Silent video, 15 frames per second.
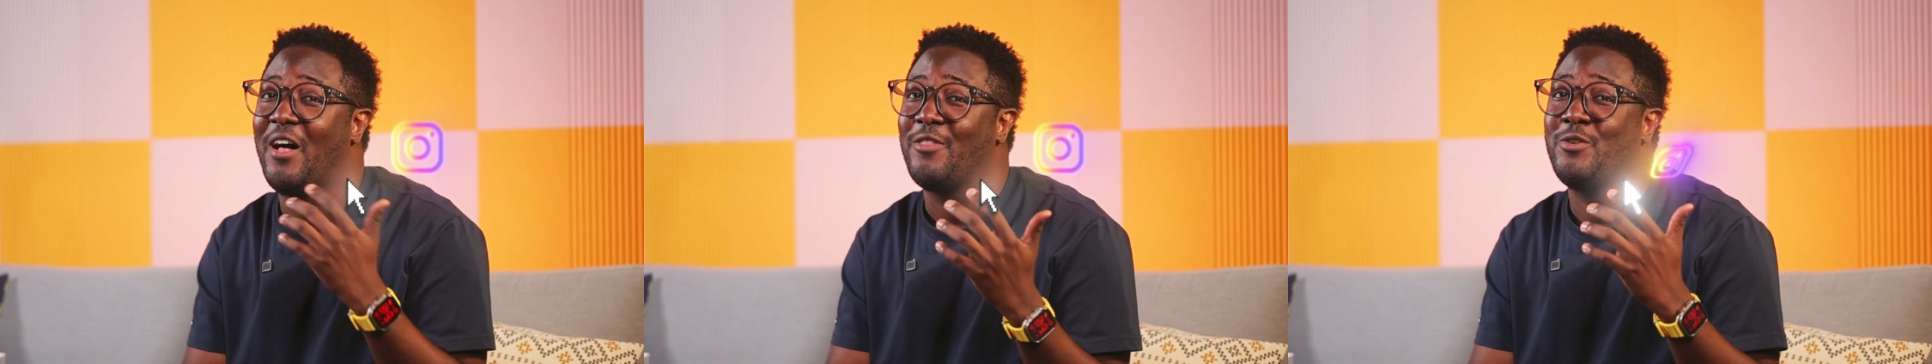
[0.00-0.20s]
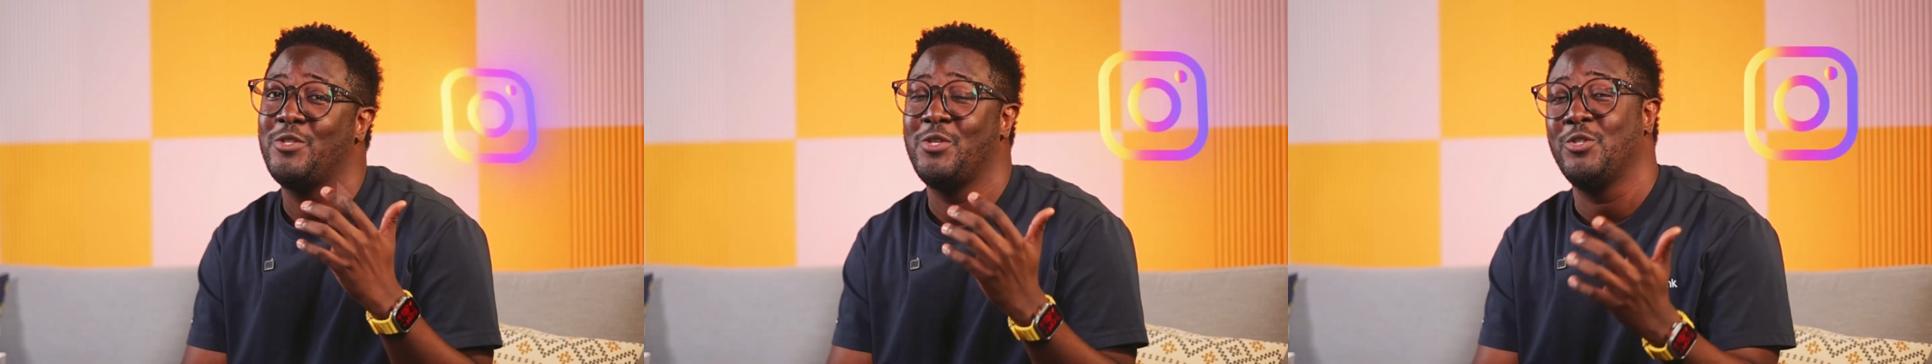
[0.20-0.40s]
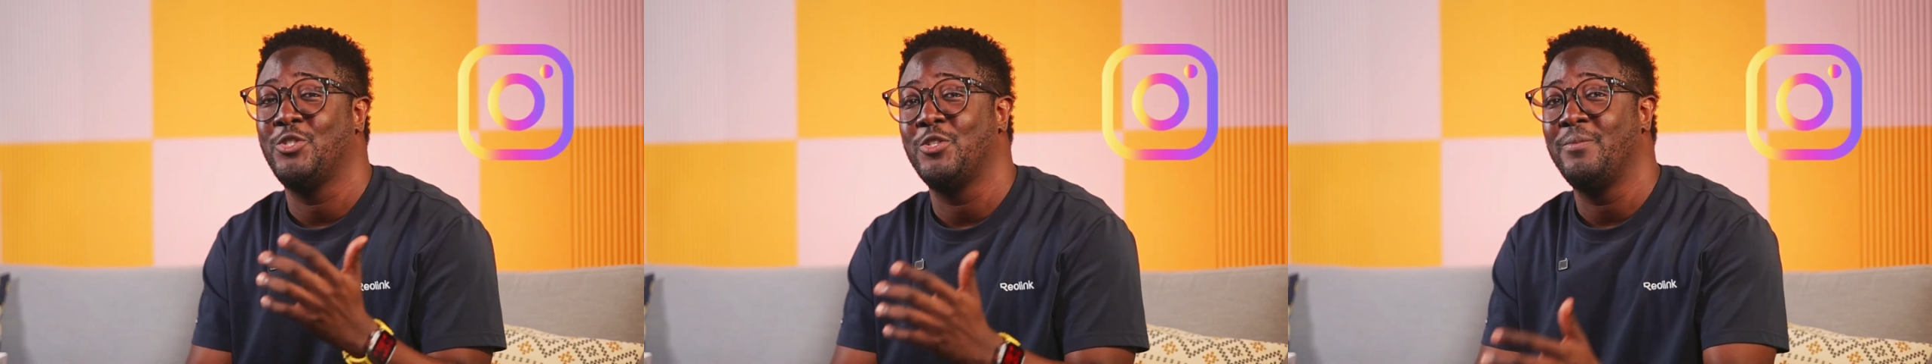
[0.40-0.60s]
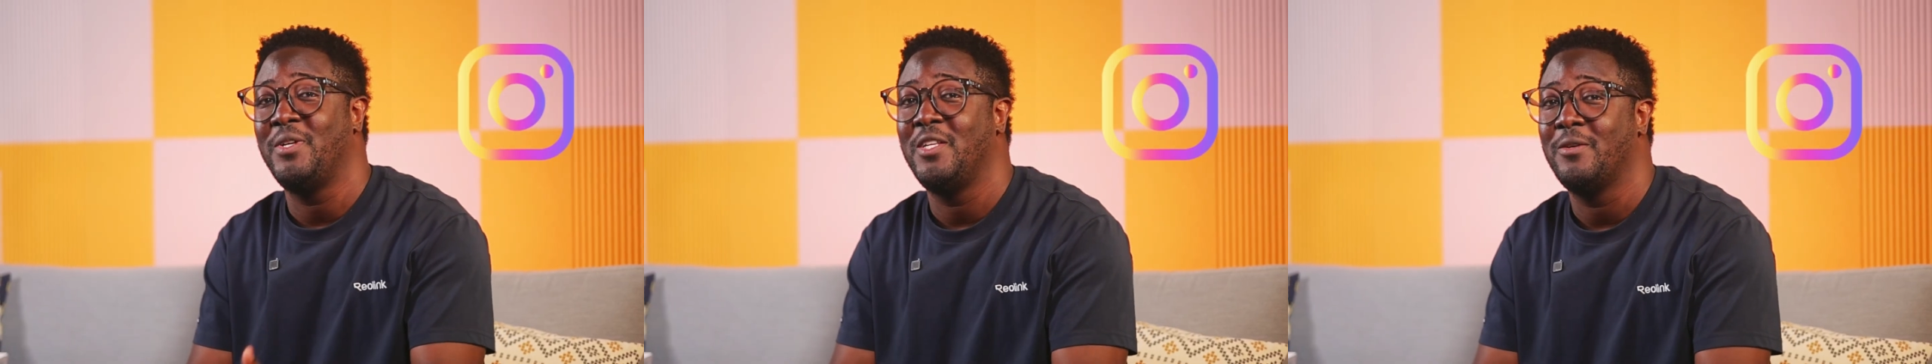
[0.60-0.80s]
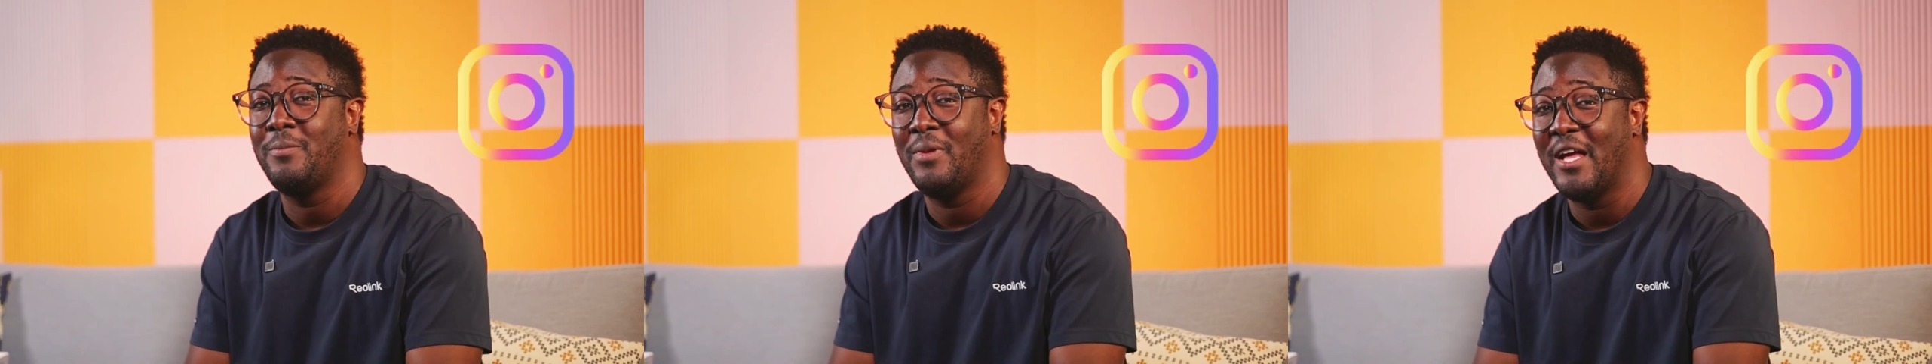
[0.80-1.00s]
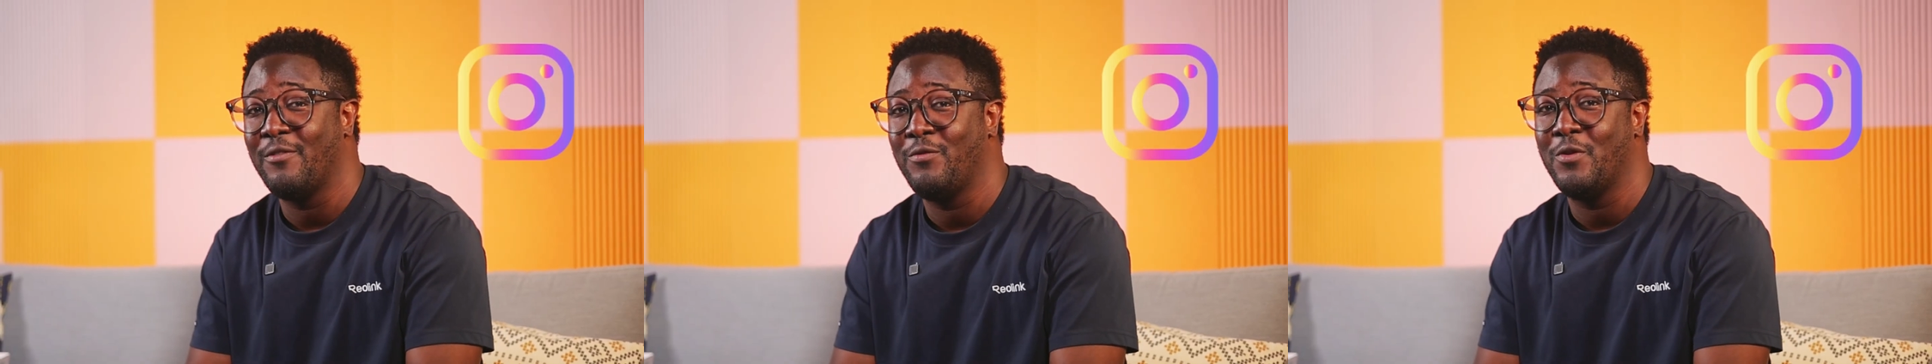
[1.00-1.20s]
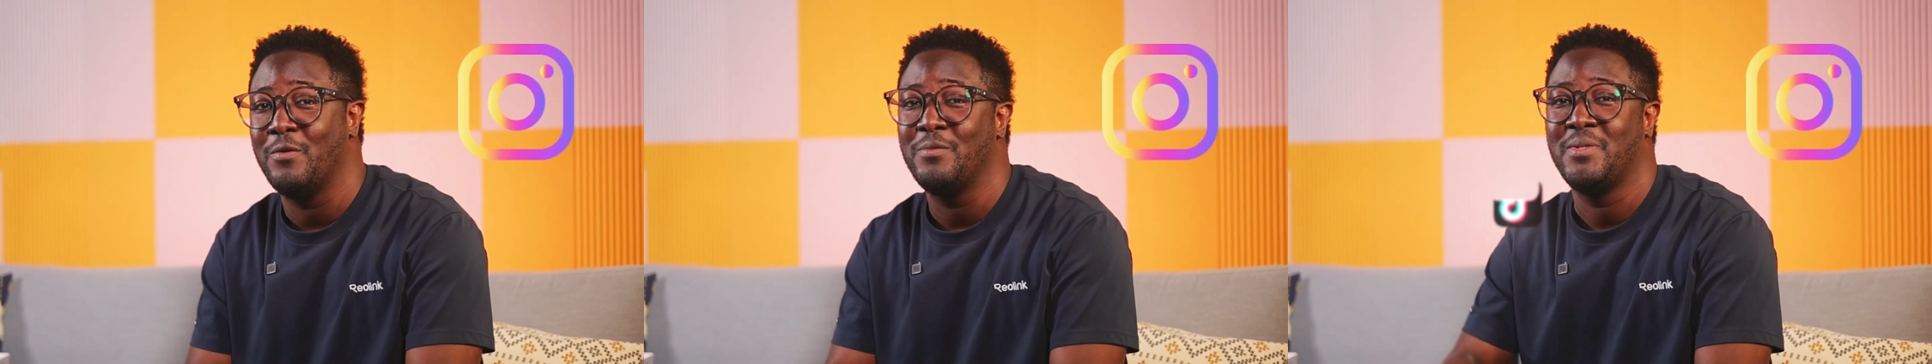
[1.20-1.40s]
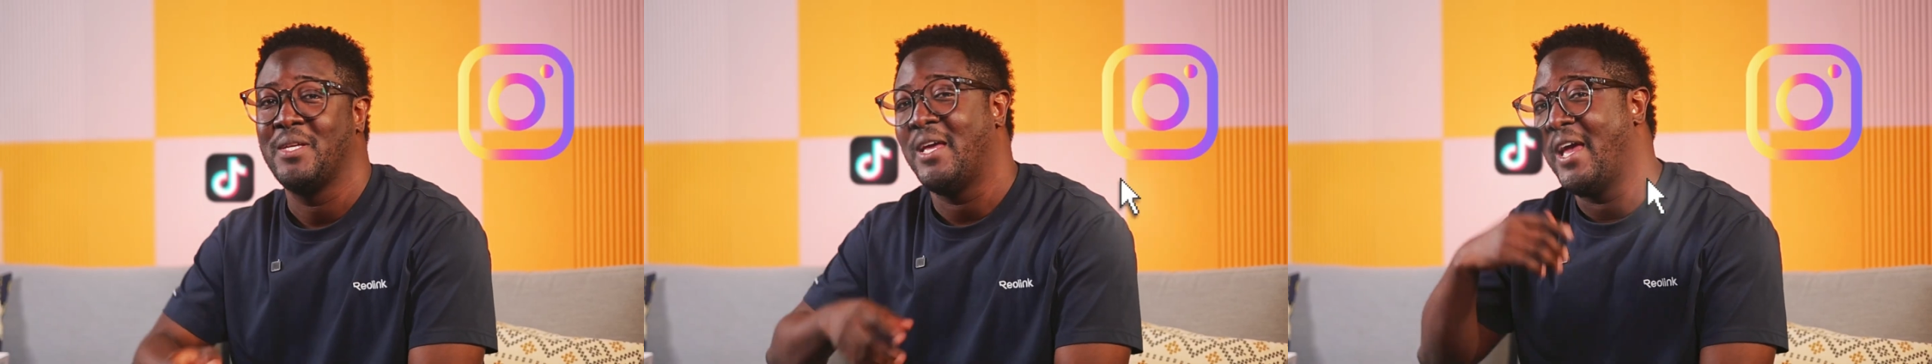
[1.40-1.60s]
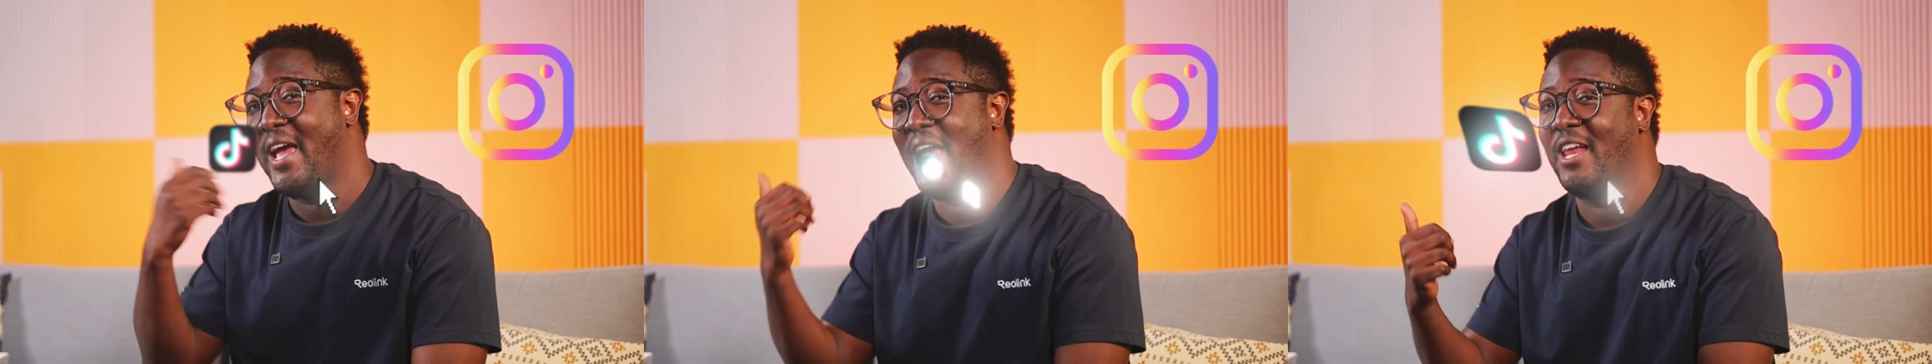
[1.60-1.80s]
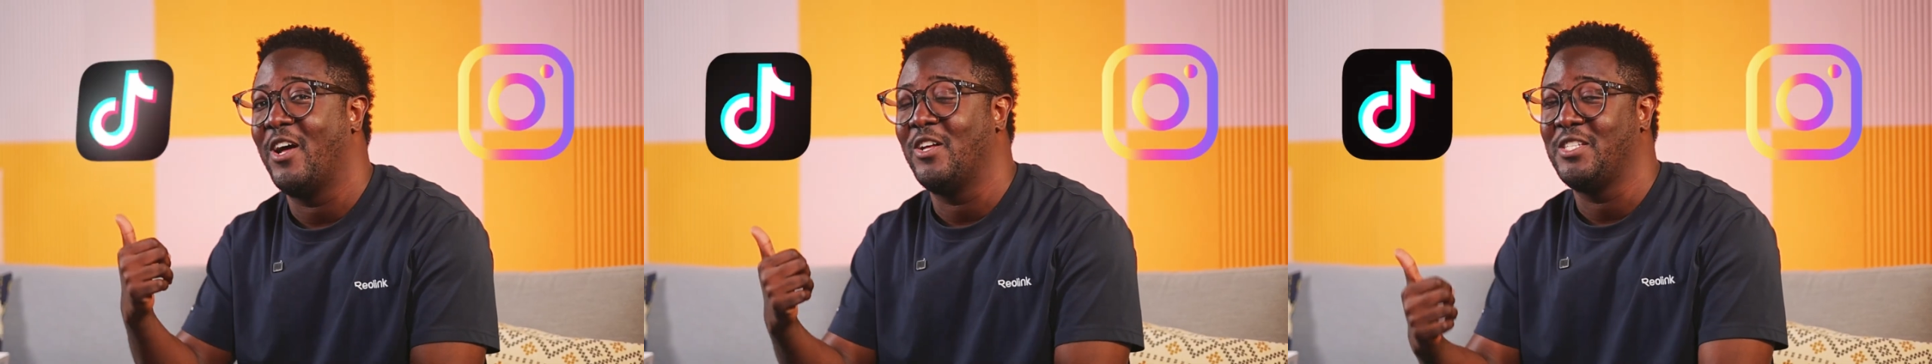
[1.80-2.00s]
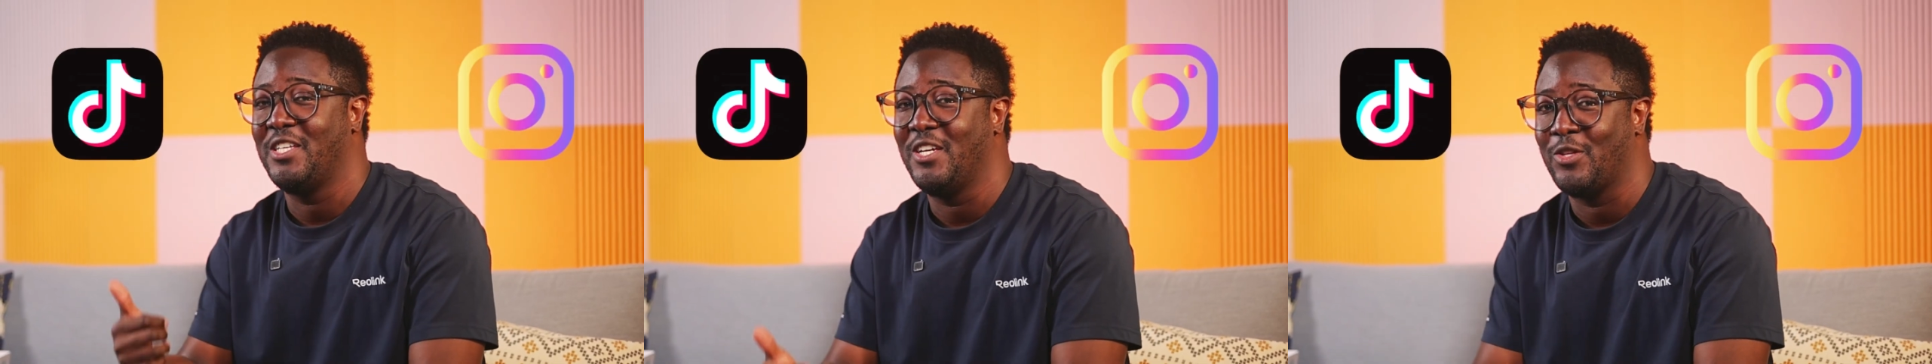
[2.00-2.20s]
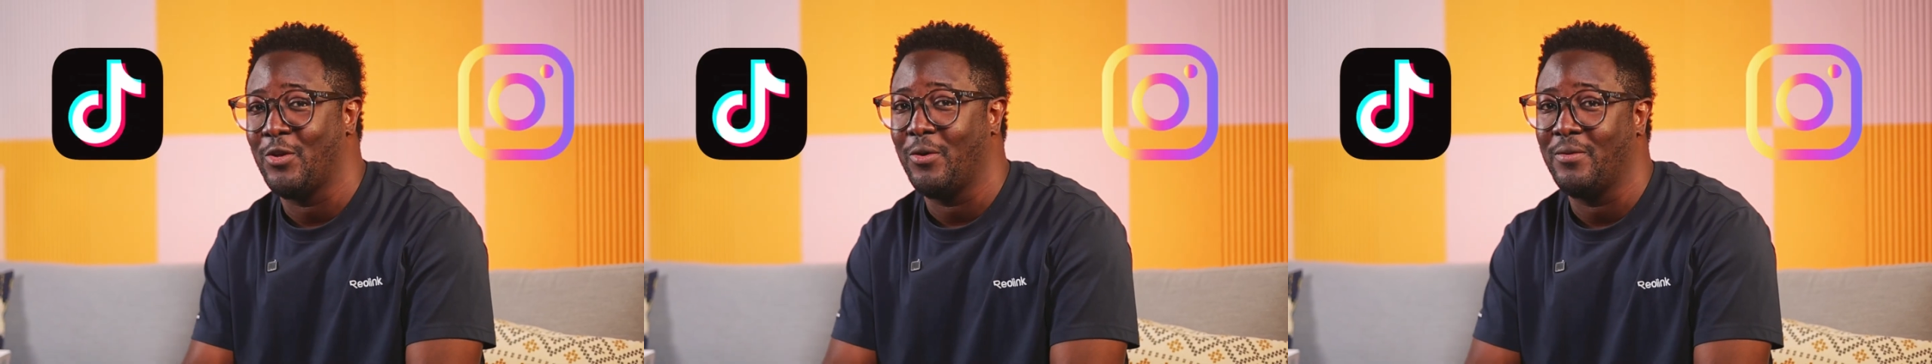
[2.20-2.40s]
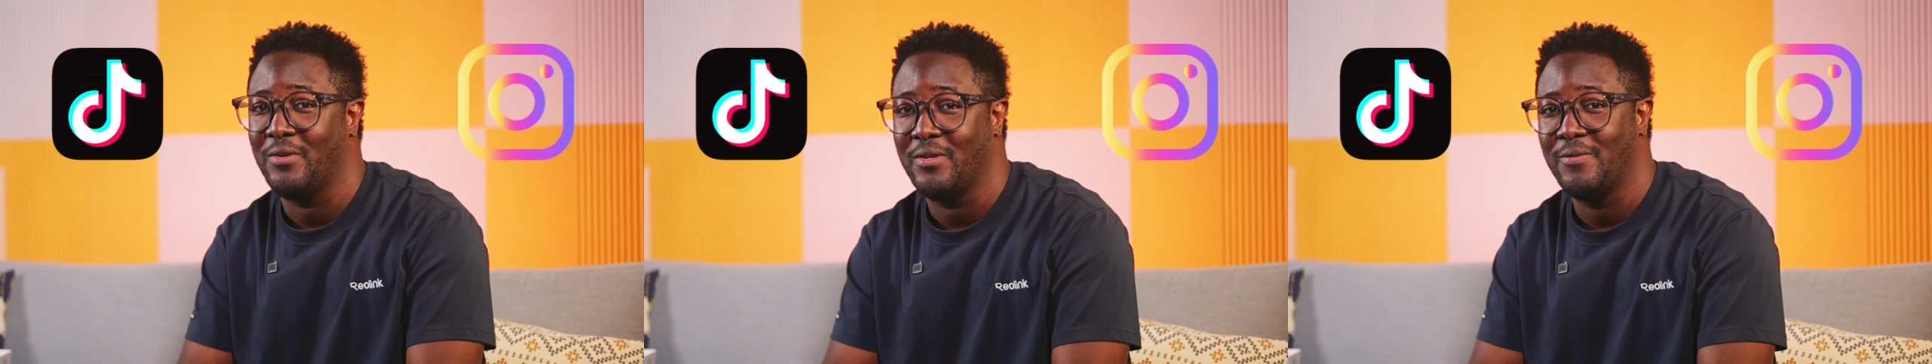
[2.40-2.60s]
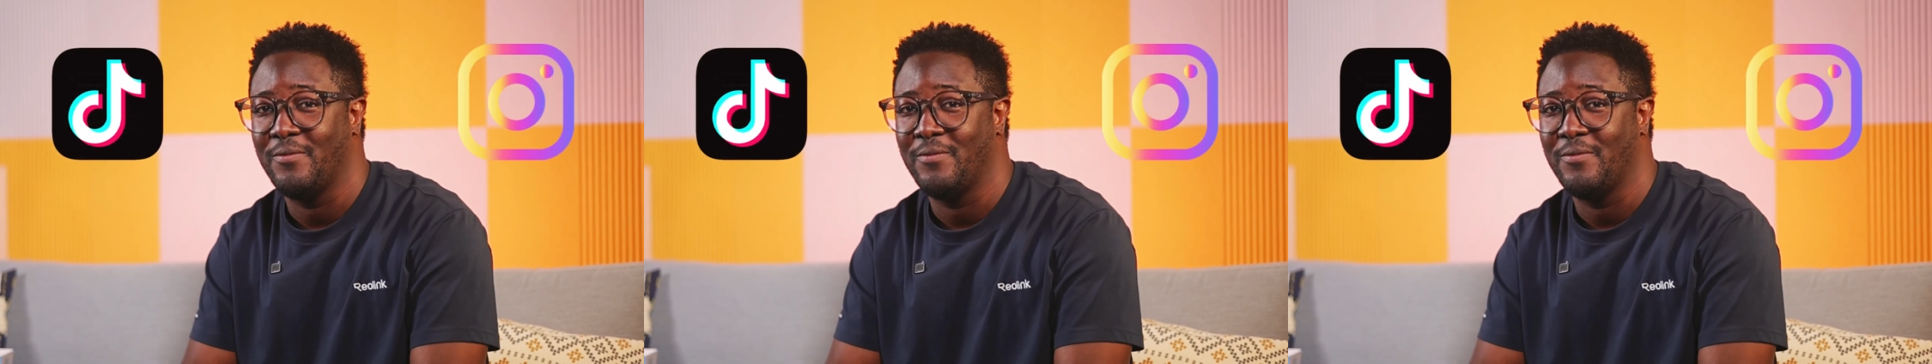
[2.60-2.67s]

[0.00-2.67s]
other social media platforms and our TikTok.